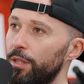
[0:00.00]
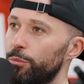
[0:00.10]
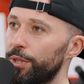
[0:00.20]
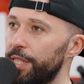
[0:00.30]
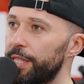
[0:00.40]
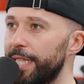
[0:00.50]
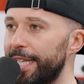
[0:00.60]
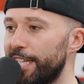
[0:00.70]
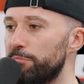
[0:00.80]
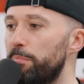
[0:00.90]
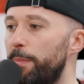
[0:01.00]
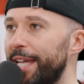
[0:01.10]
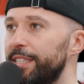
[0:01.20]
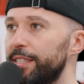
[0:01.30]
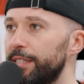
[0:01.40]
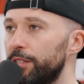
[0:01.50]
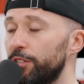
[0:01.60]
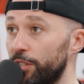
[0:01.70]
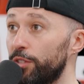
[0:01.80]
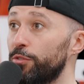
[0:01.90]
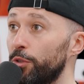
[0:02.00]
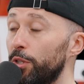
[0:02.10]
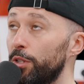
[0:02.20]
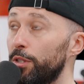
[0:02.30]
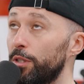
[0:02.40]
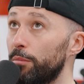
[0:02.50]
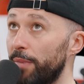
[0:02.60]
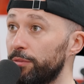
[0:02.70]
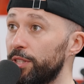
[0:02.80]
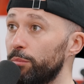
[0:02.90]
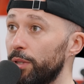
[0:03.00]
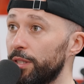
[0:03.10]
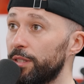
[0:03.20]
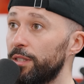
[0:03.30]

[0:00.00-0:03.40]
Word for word: which he's then embedded into. So this is for a, a, mountain bike.